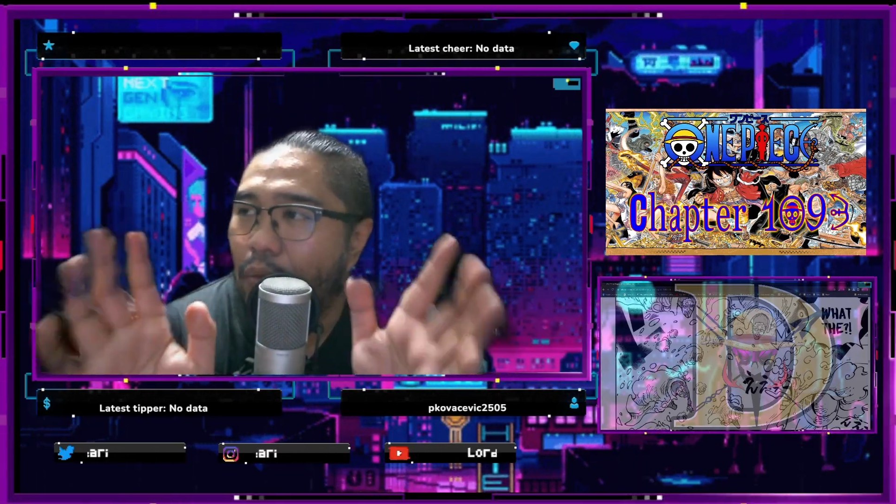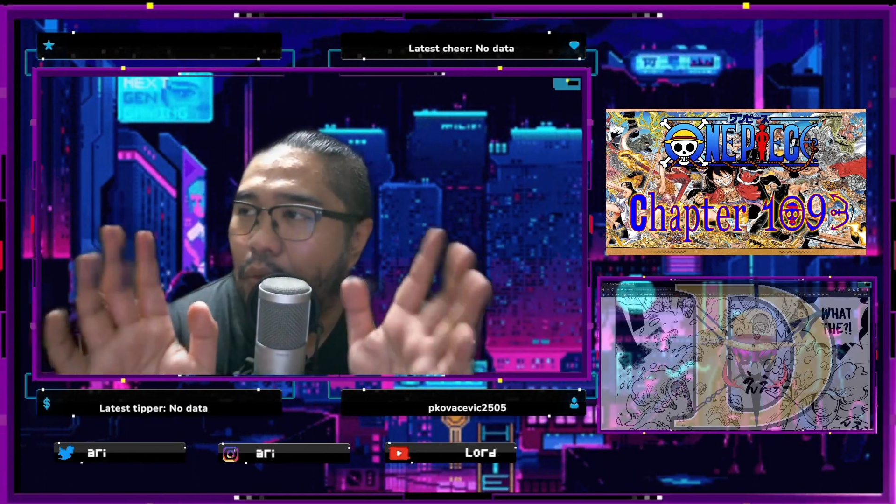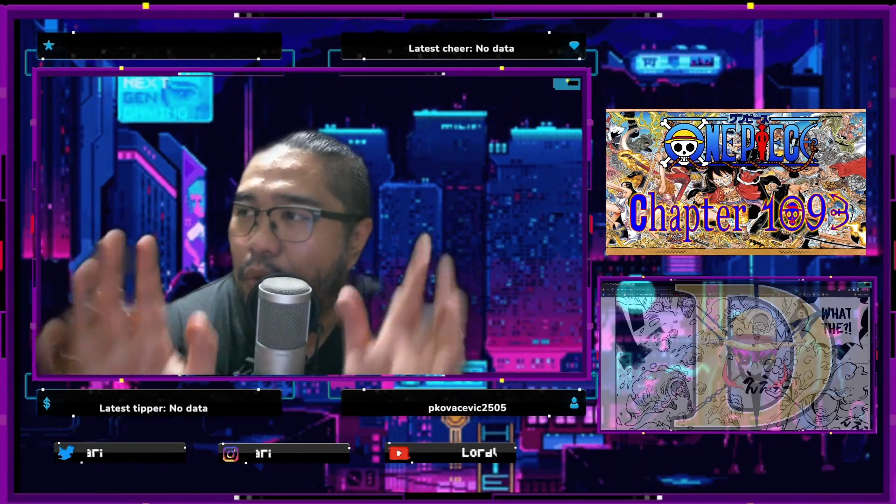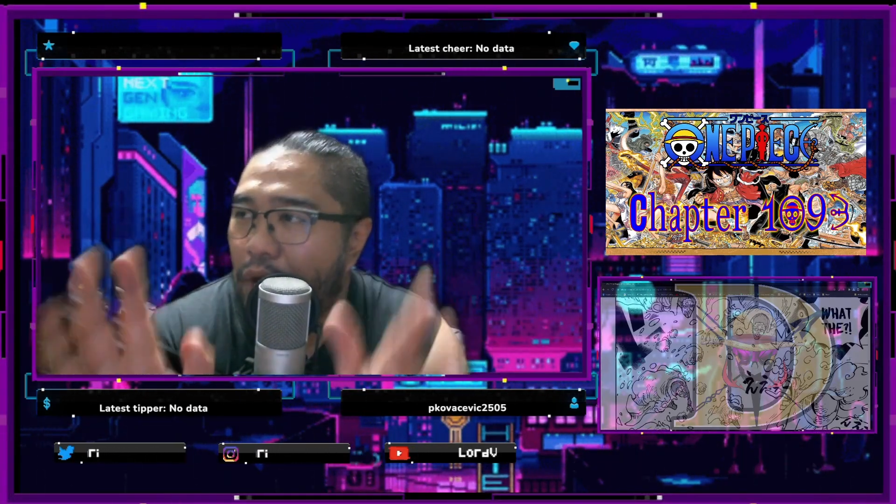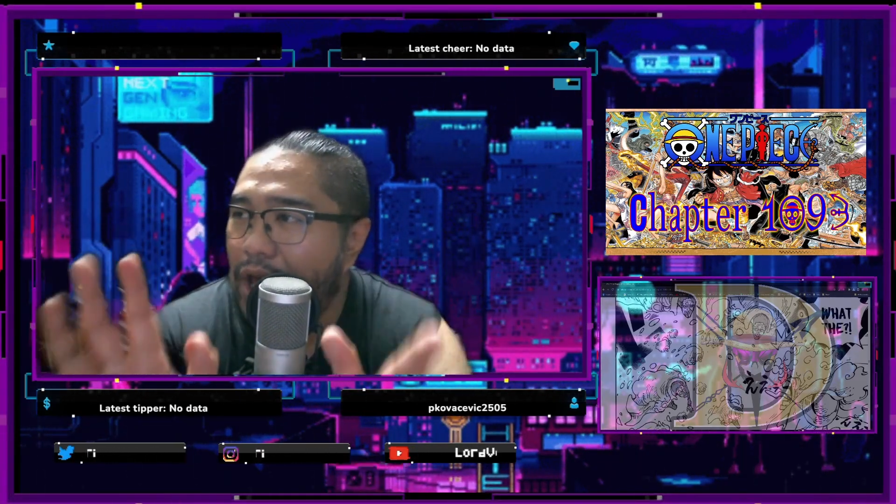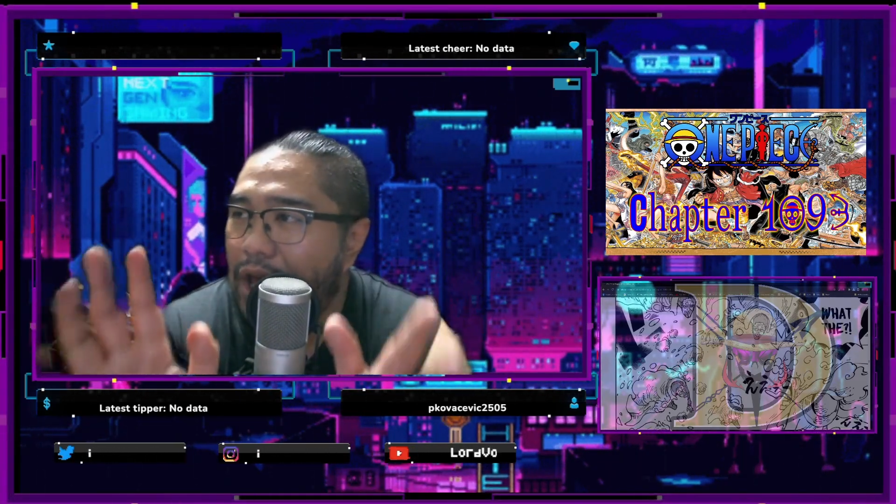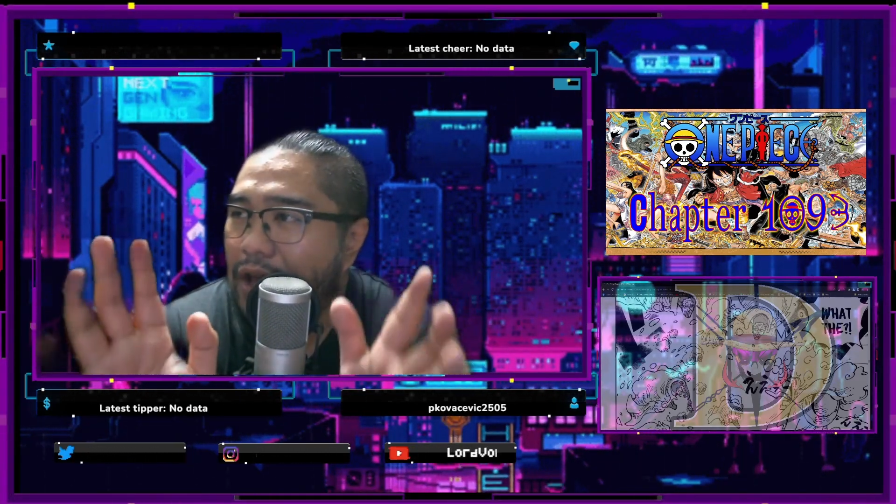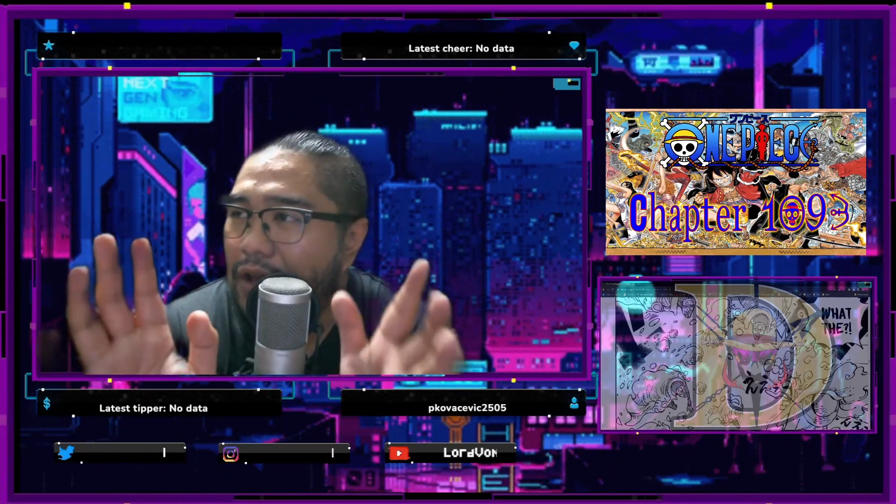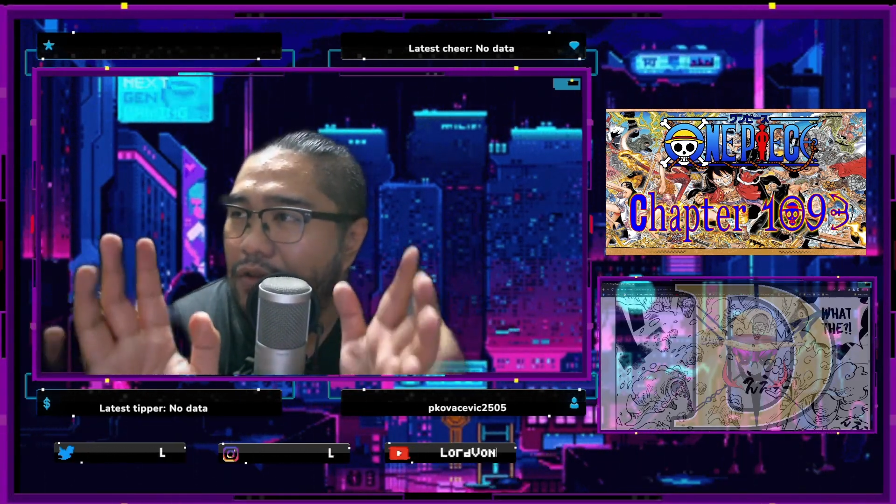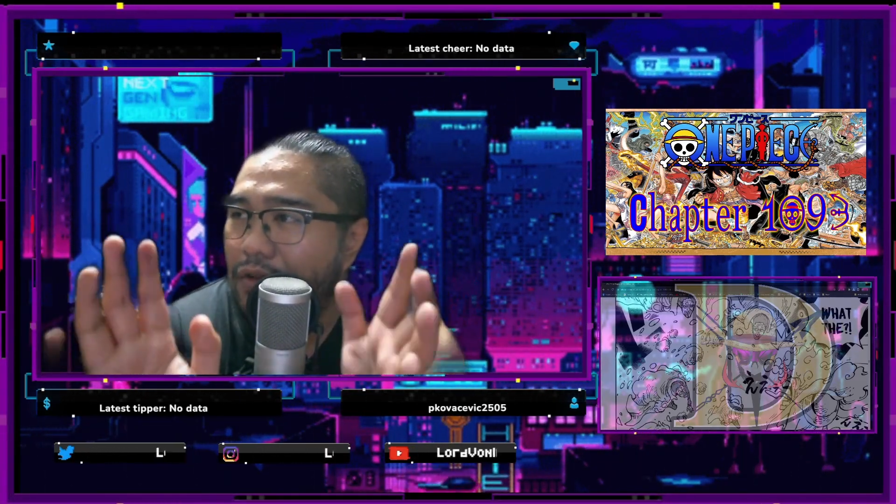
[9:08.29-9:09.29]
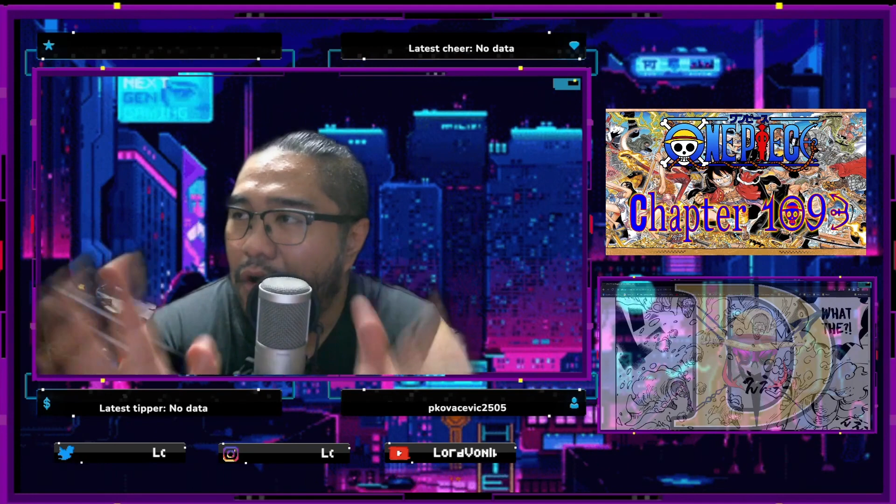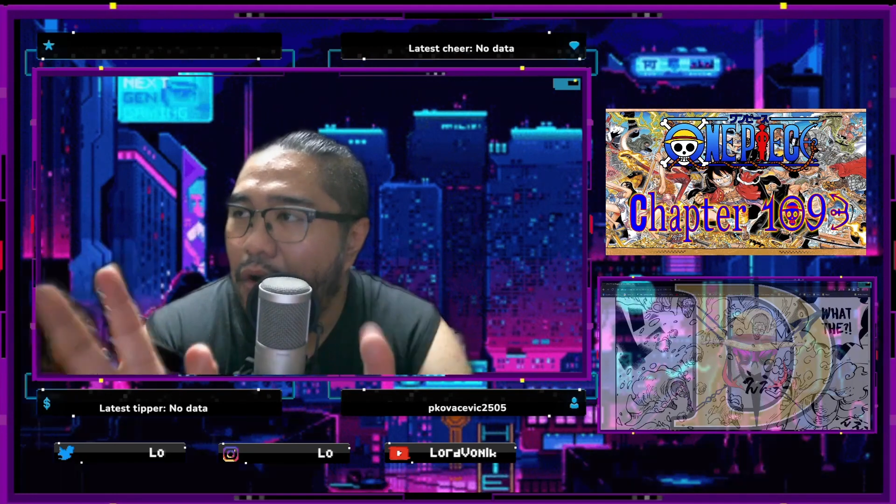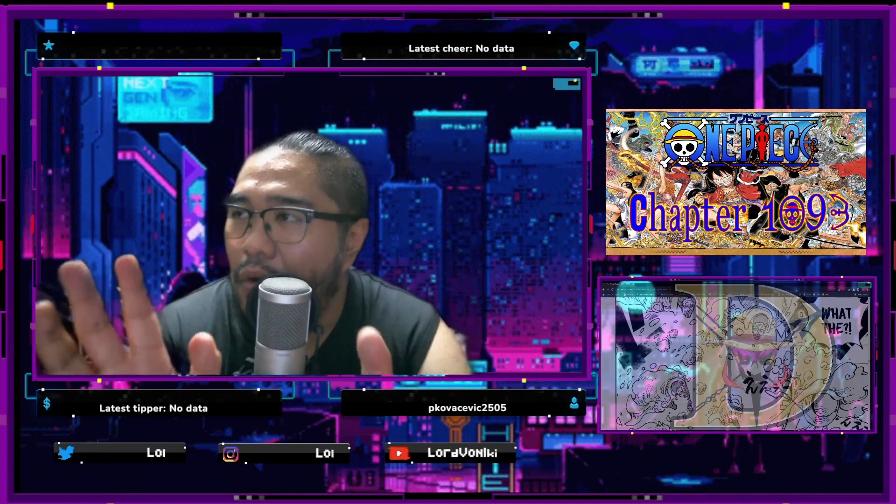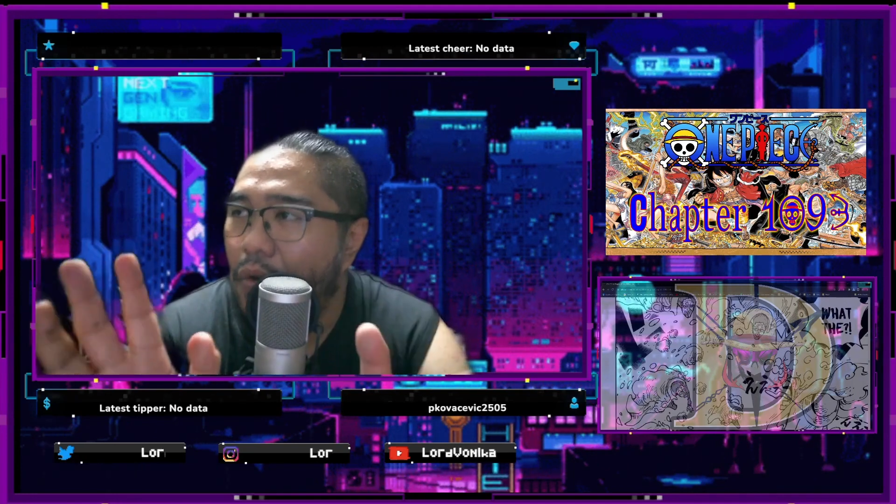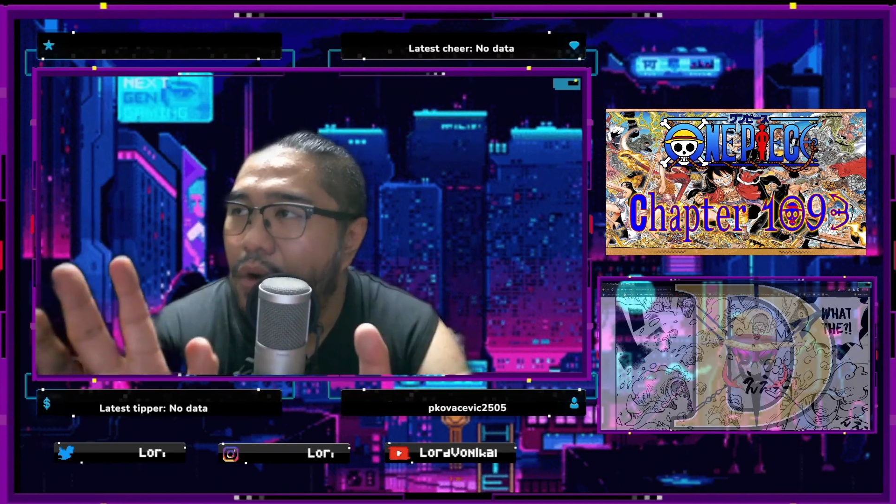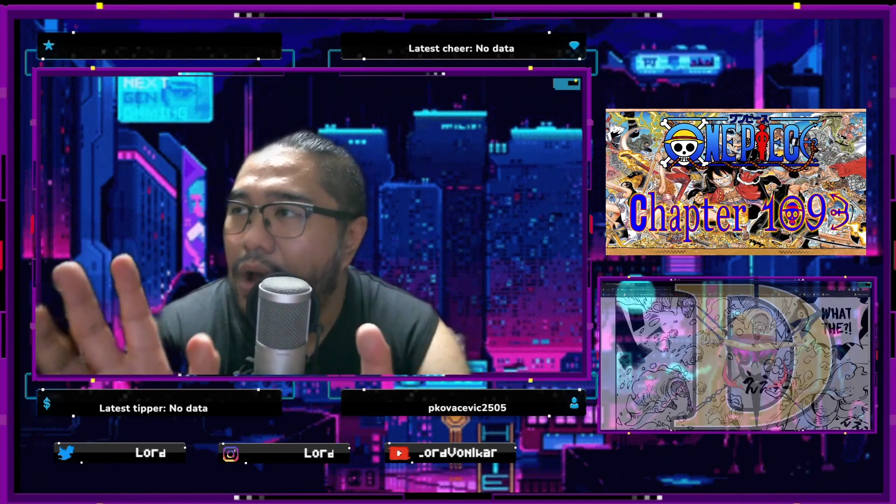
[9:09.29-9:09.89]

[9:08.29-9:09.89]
we know